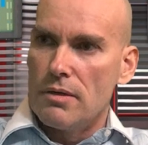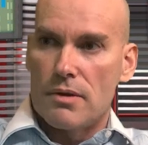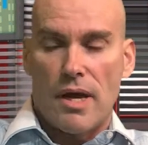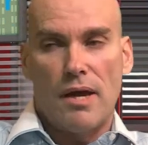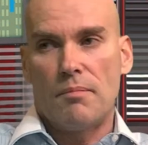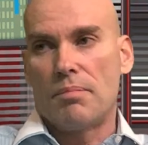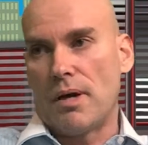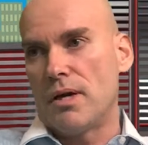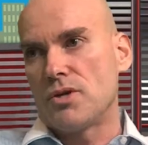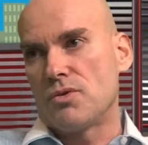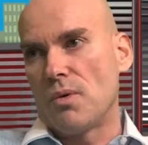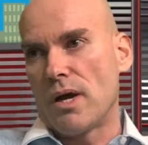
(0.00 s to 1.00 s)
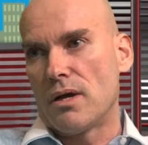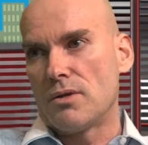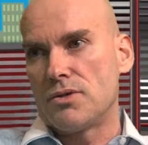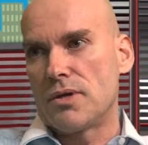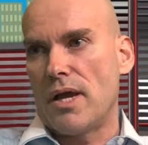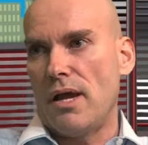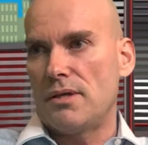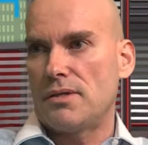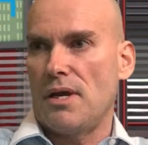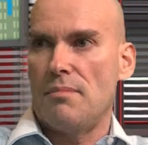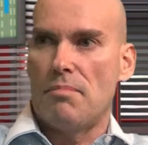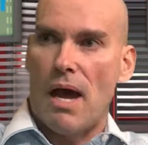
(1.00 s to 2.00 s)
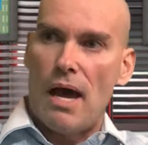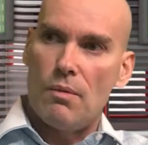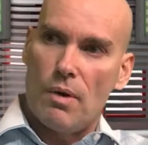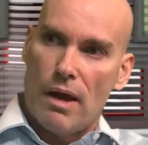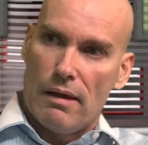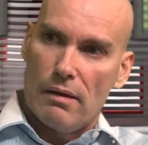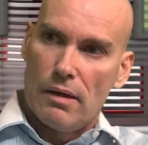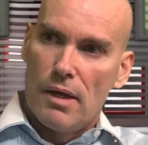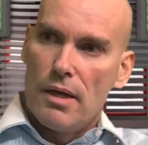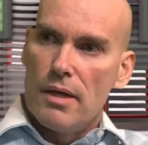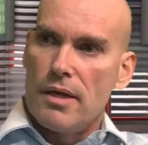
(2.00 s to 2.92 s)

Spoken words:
You can't punish whales. You can't say bad whale.